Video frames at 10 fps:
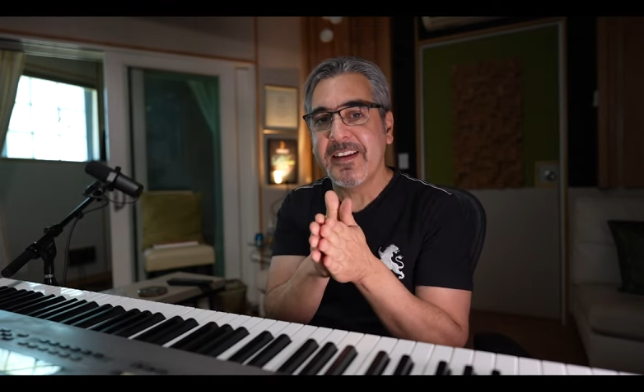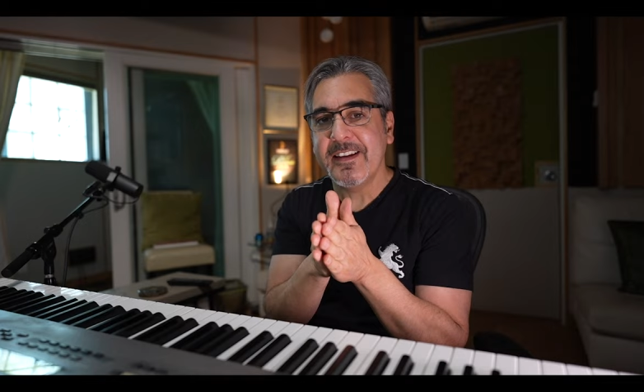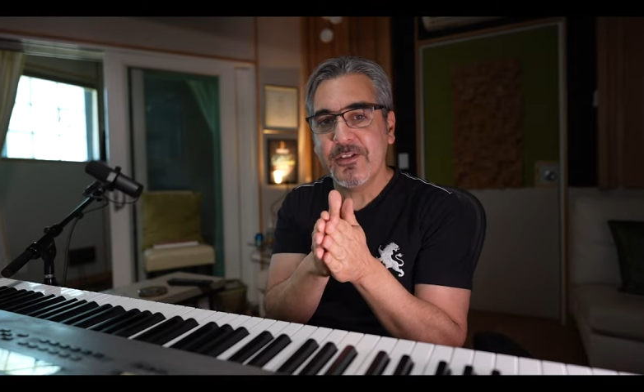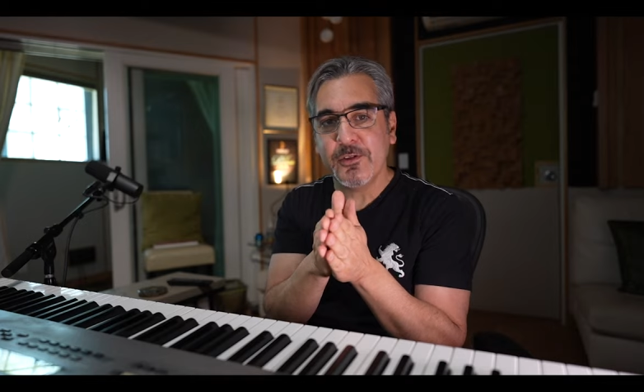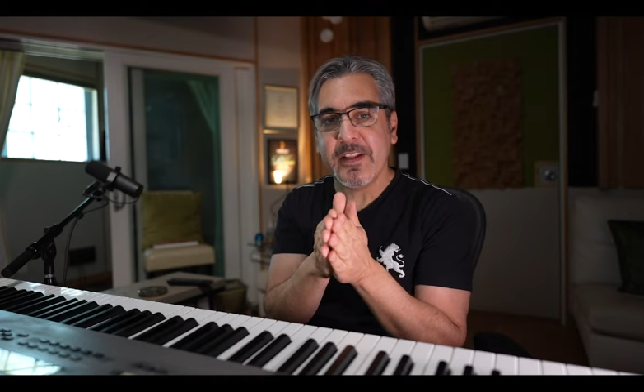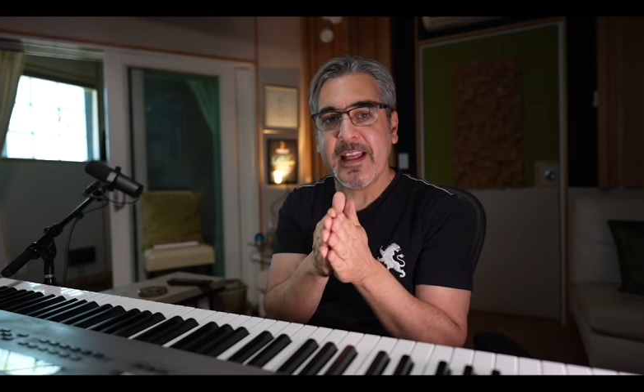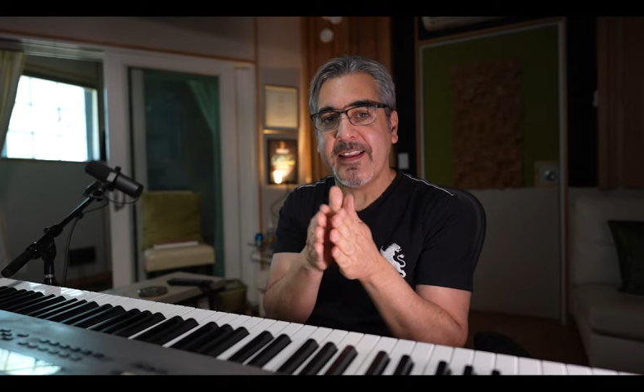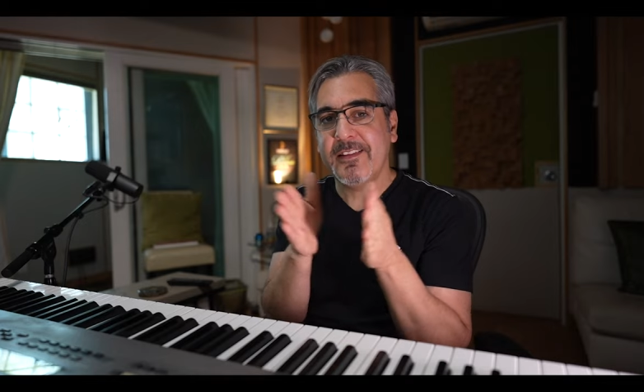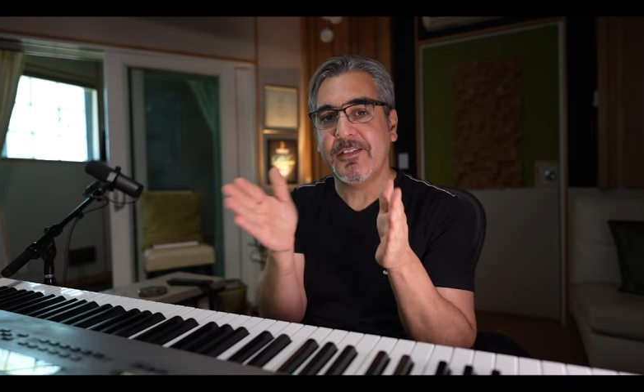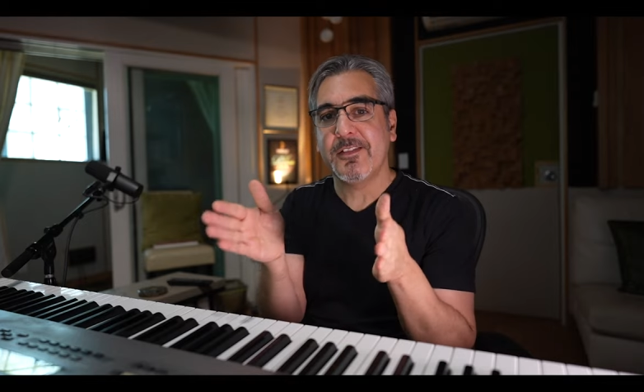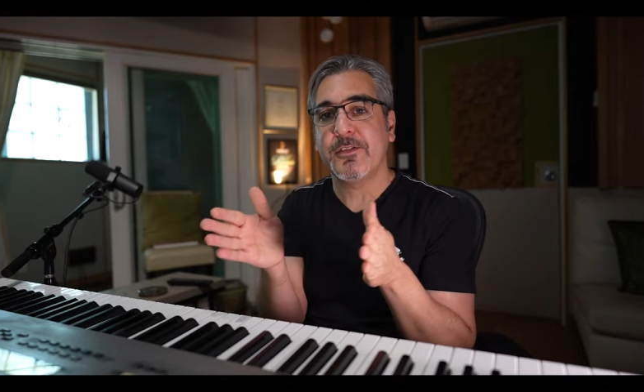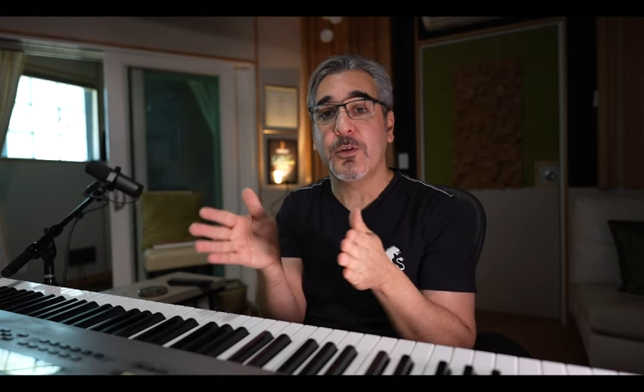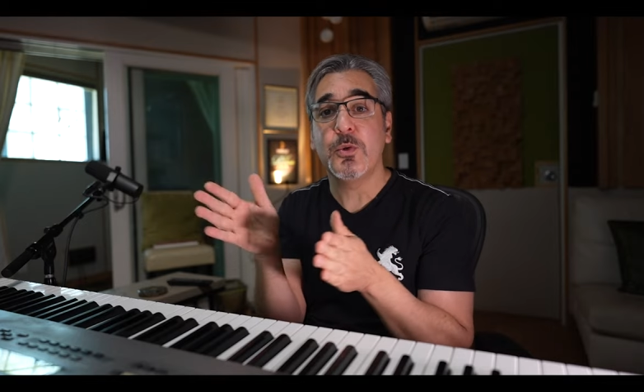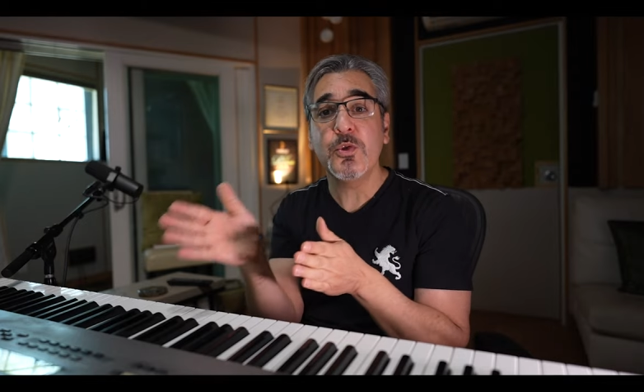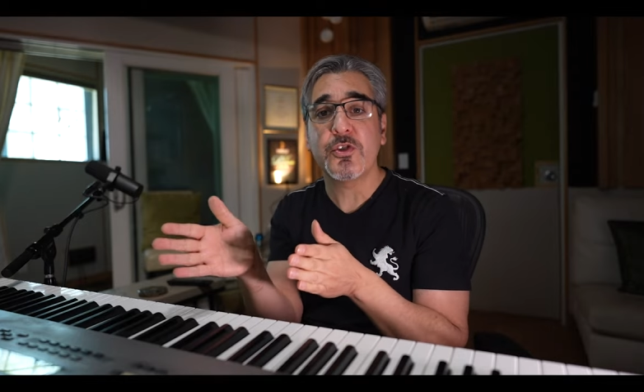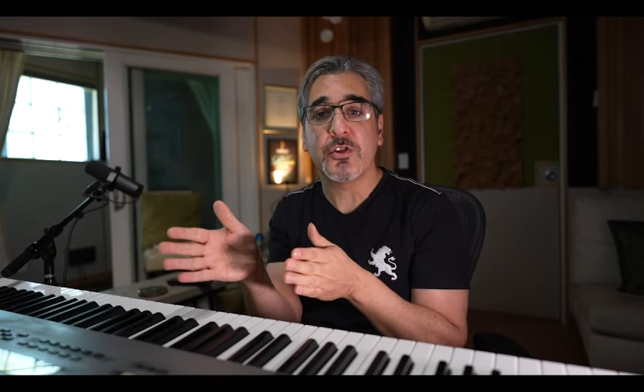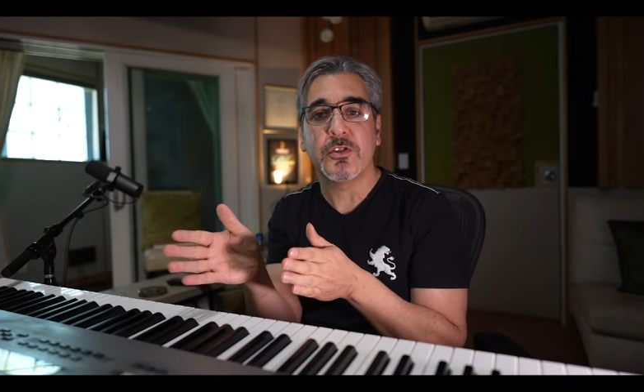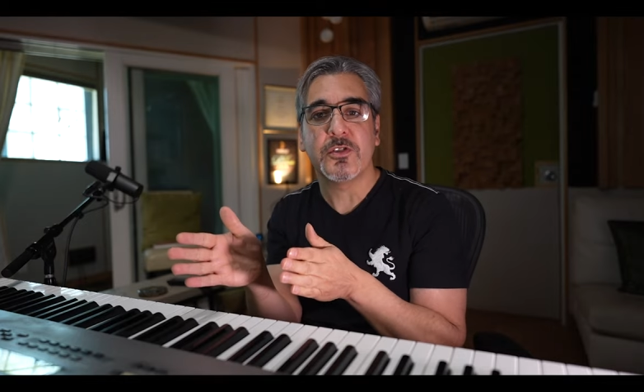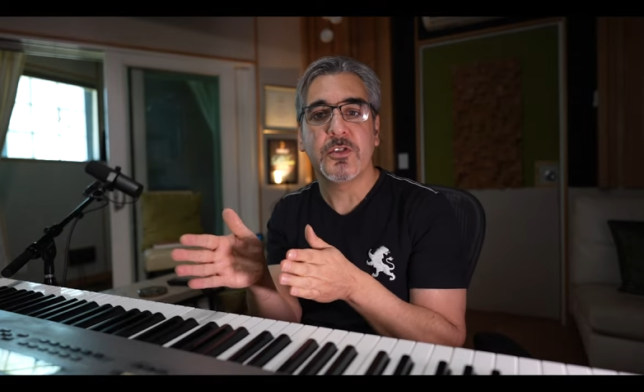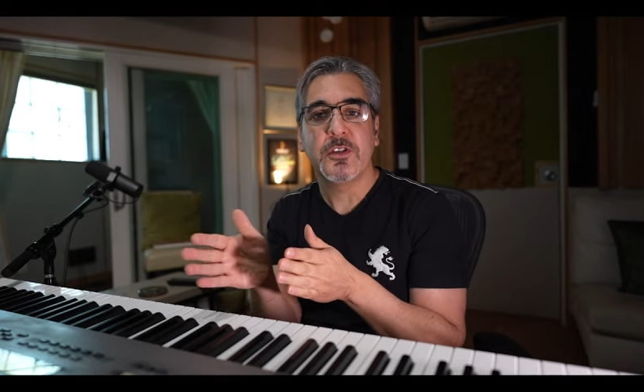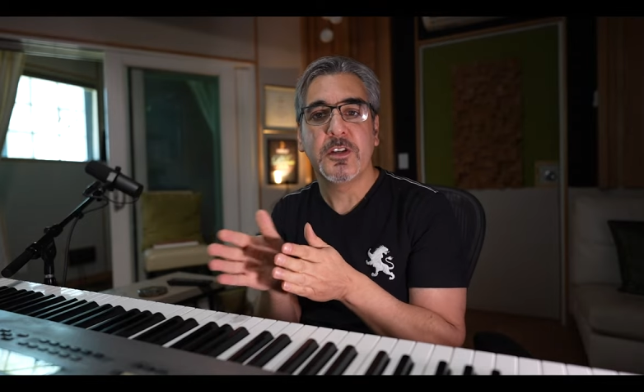into that easy solution.